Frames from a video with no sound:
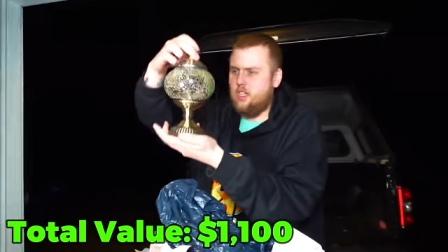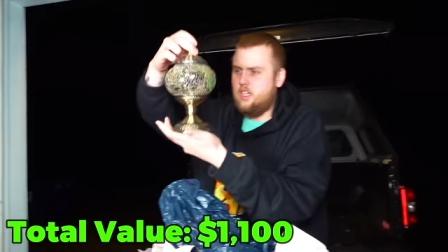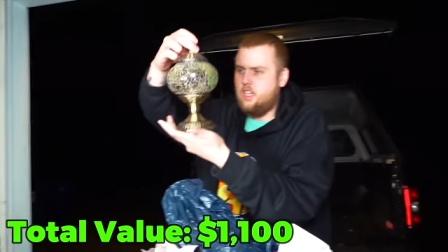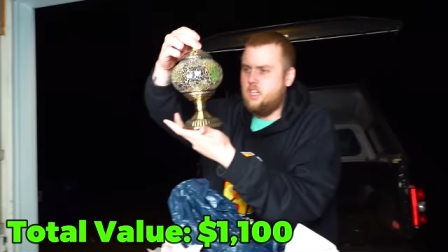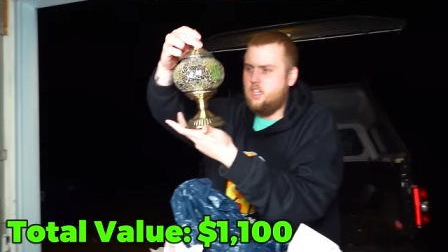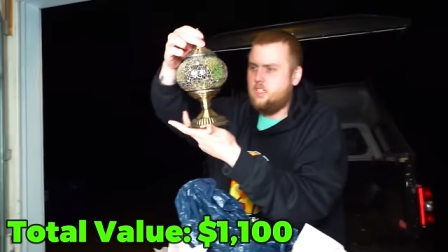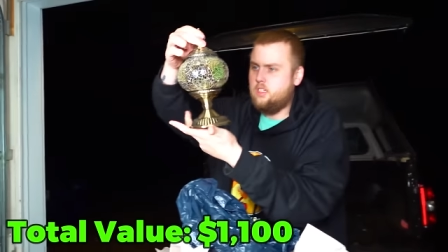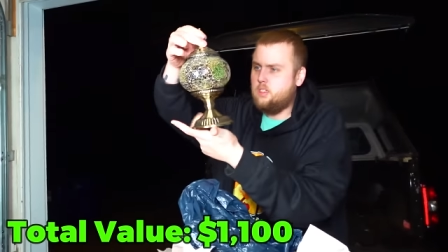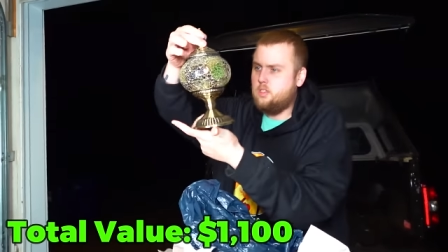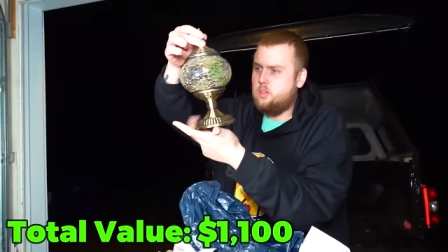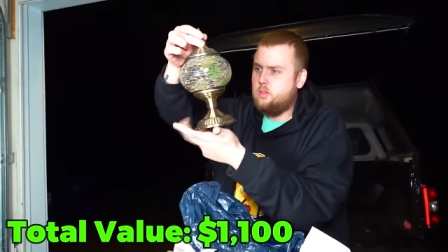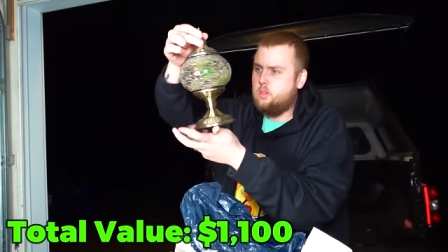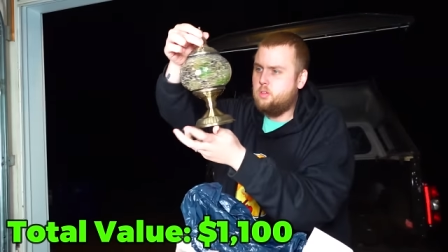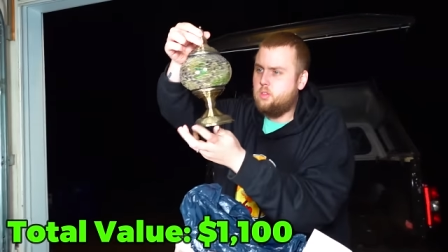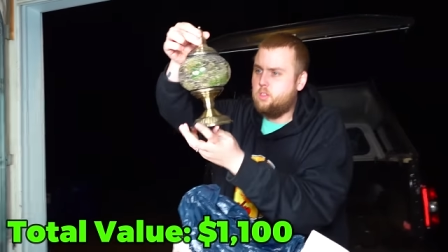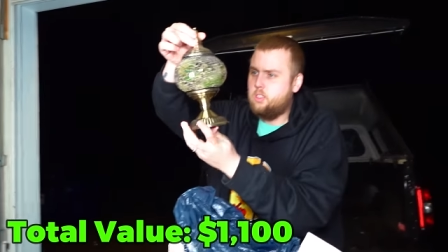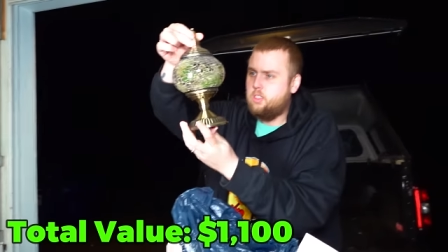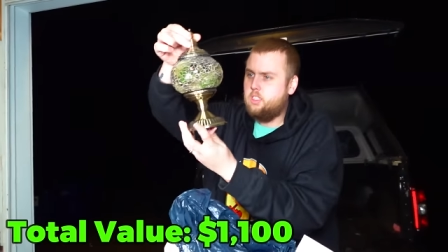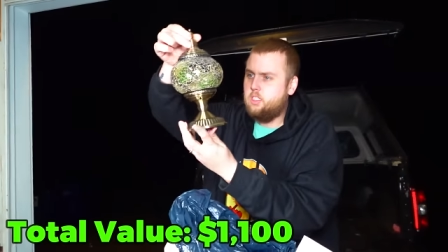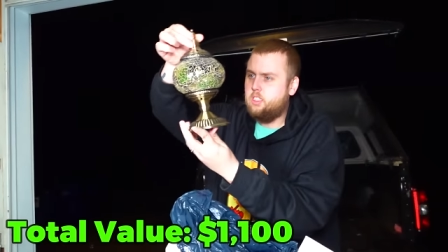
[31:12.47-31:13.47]
that looks
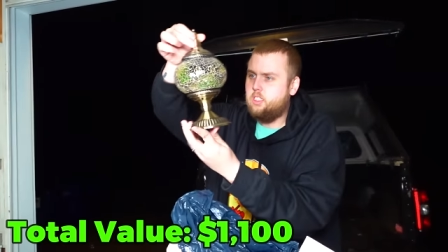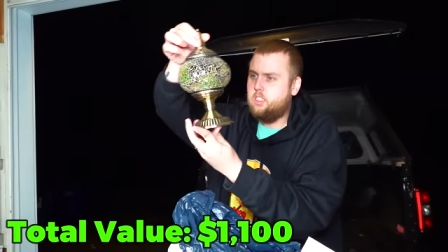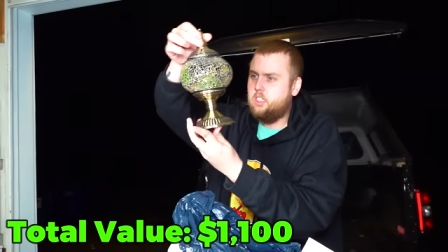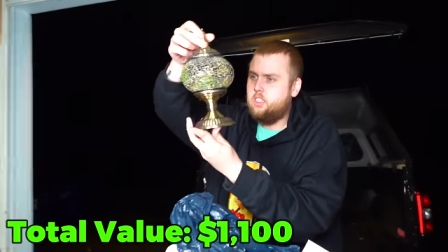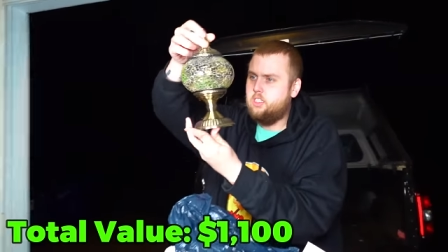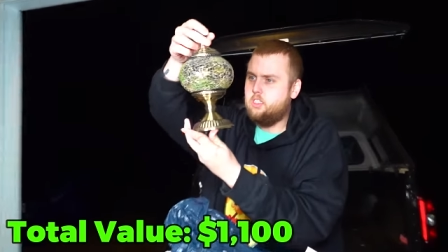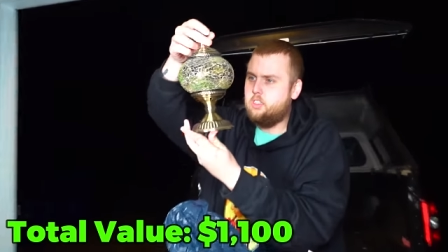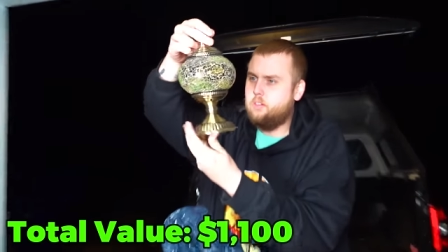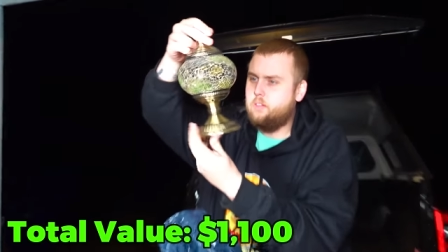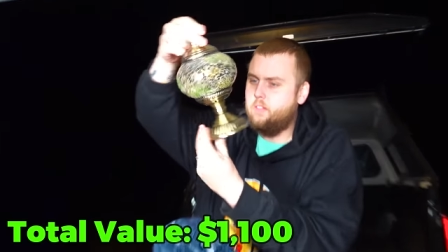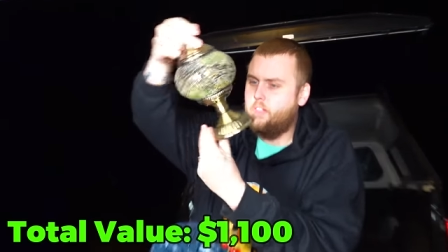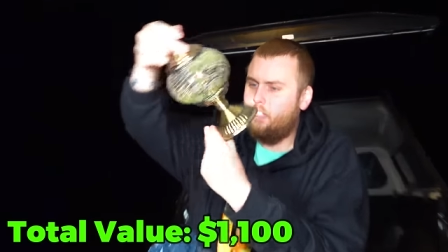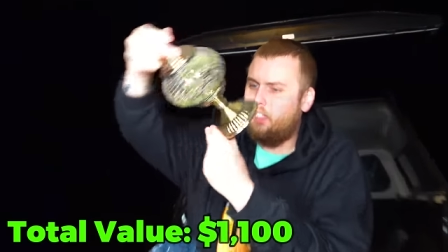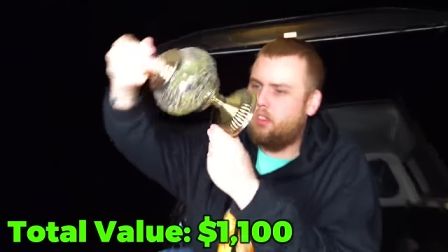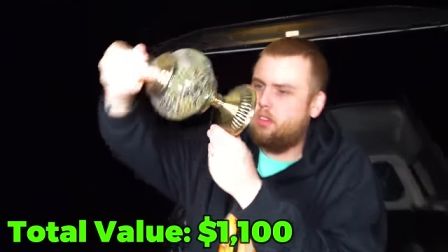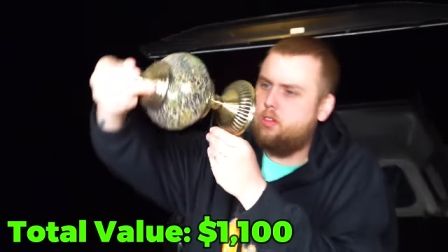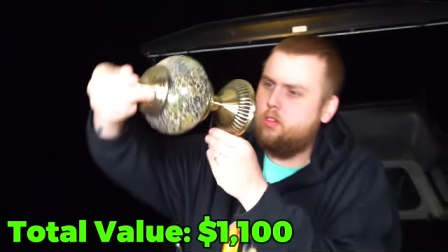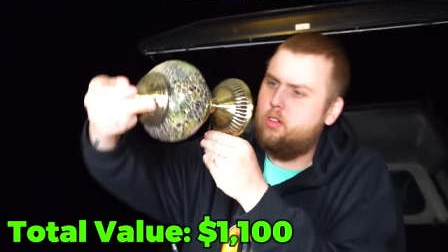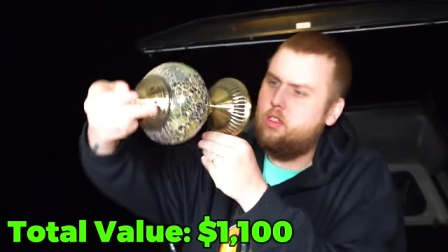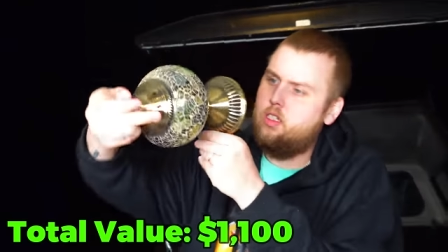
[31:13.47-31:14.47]
cool. That looks really
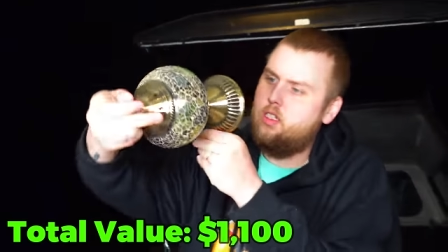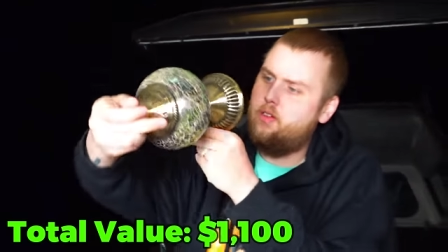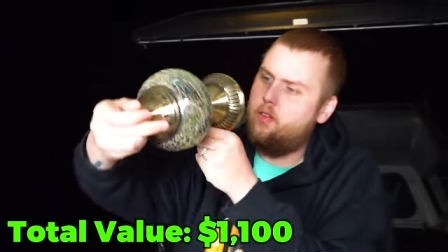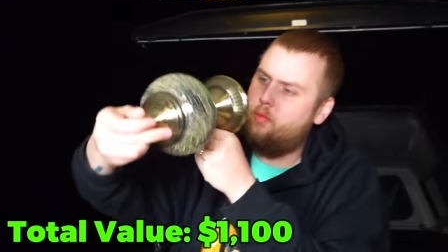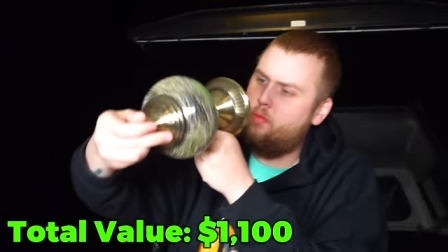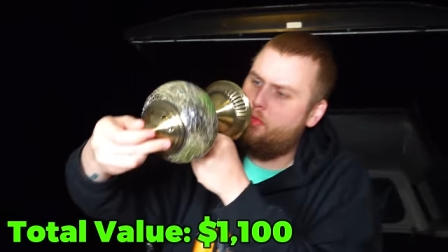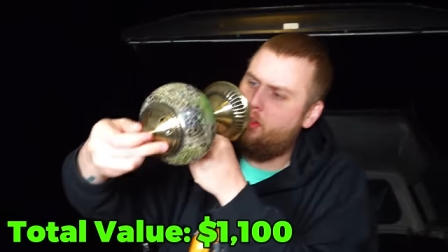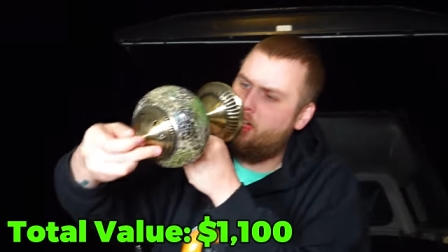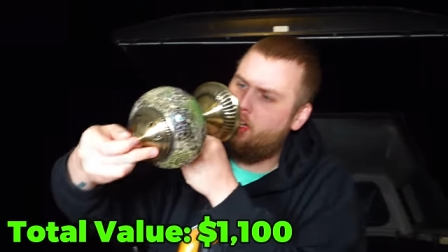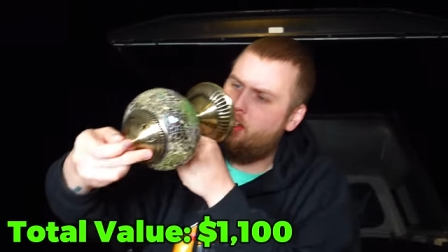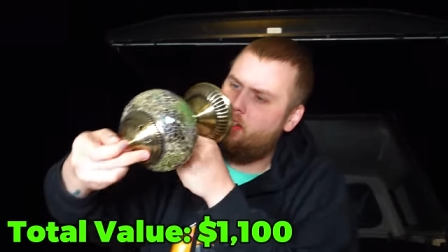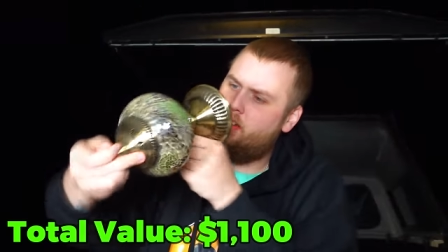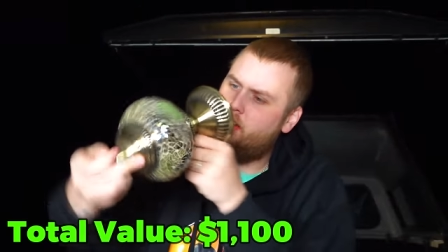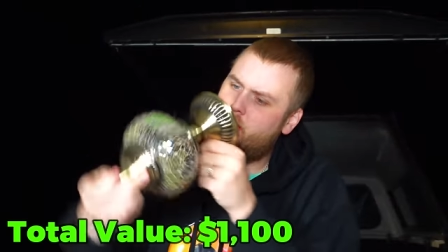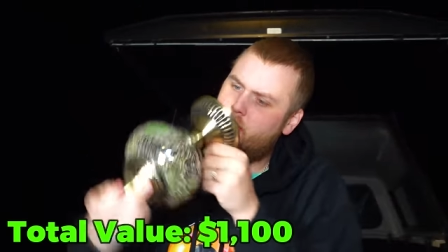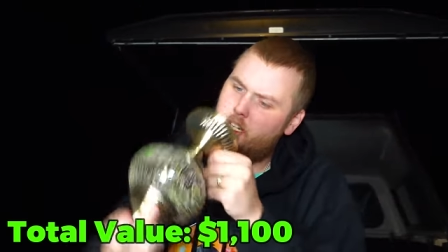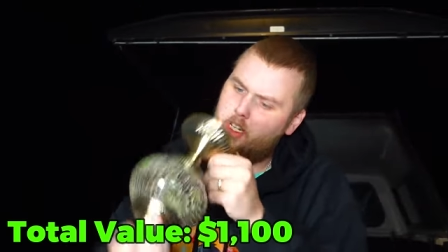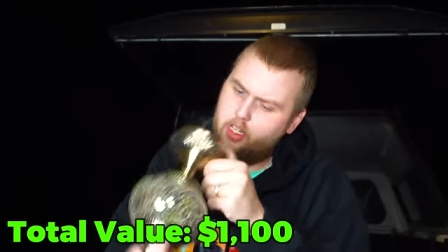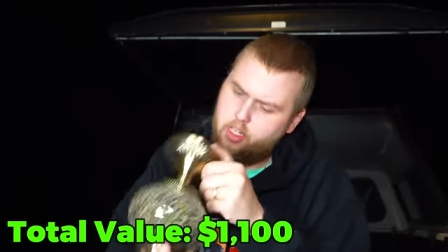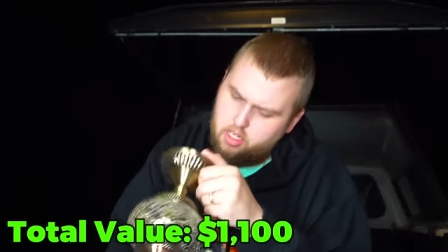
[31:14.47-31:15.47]
cool. Does it have a brand on
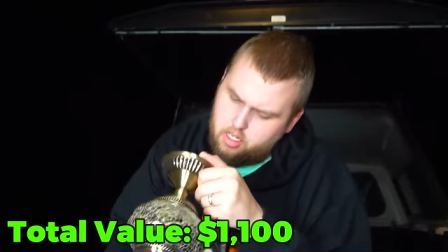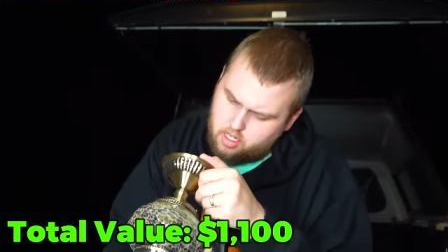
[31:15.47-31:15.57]
it?